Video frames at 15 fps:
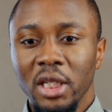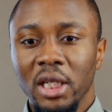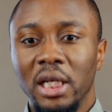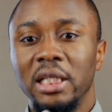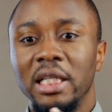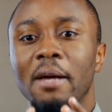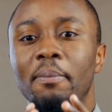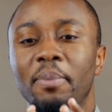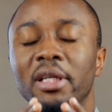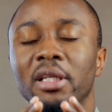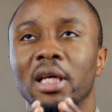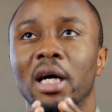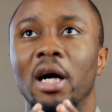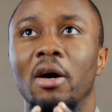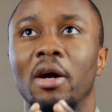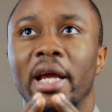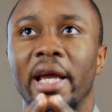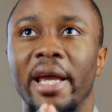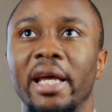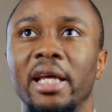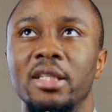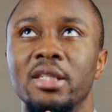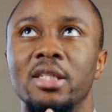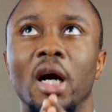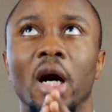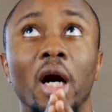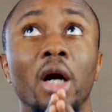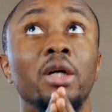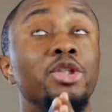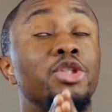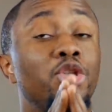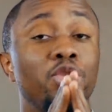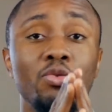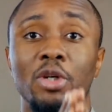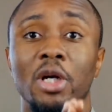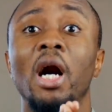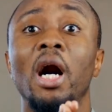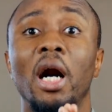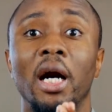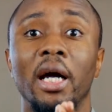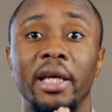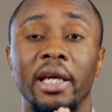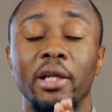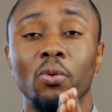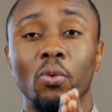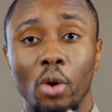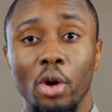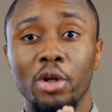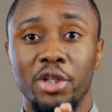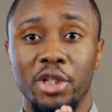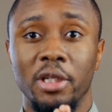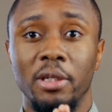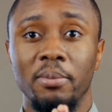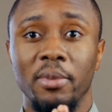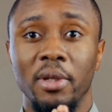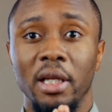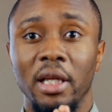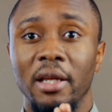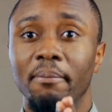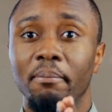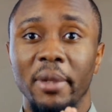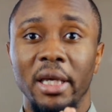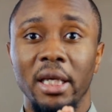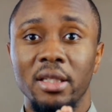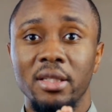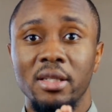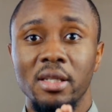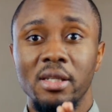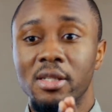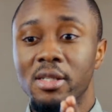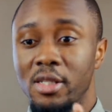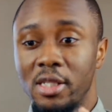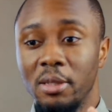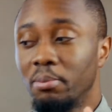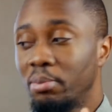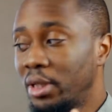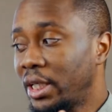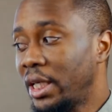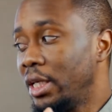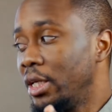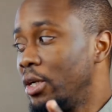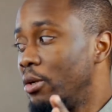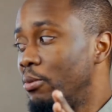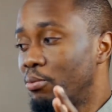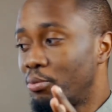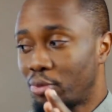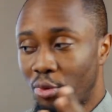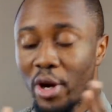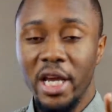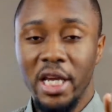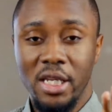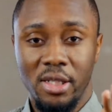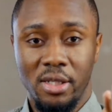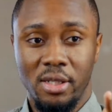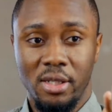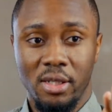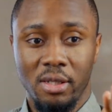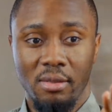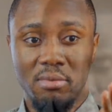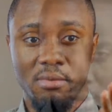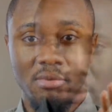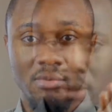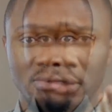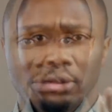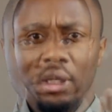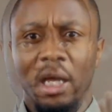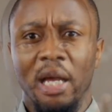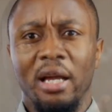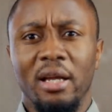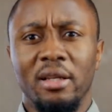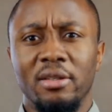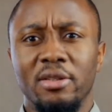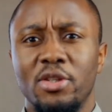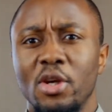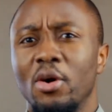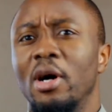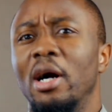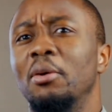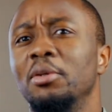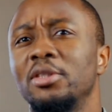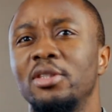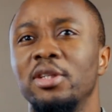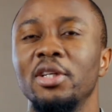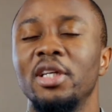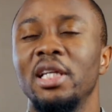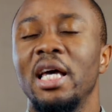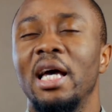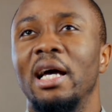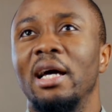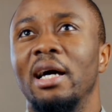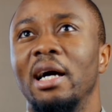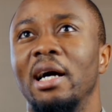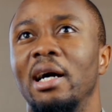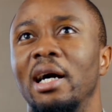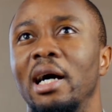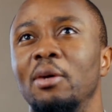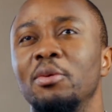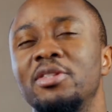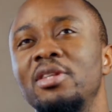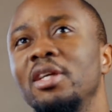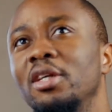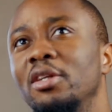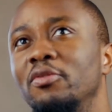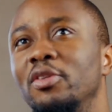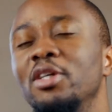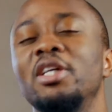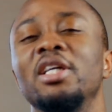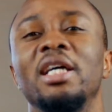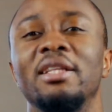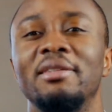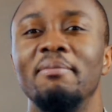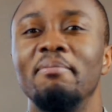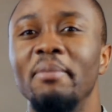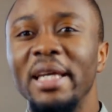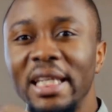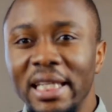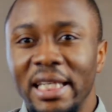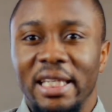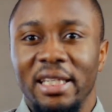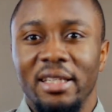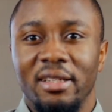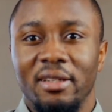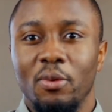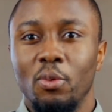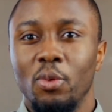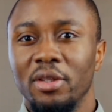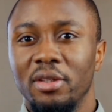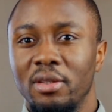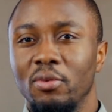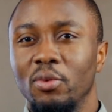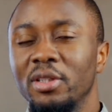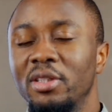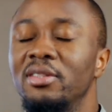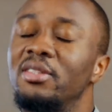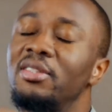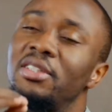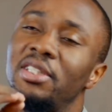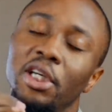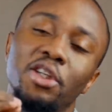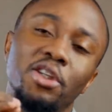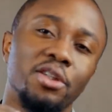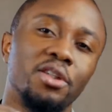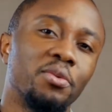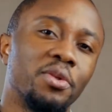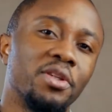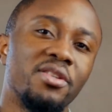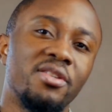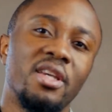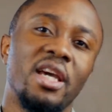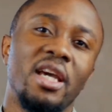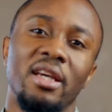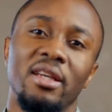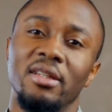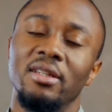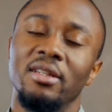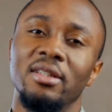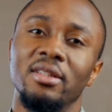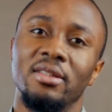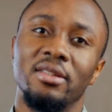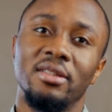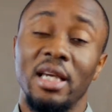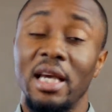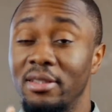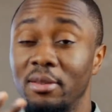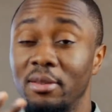clapping our hands unto God in worship means simply praise. So I was thinking of looking at the meaning. What does the dictionary says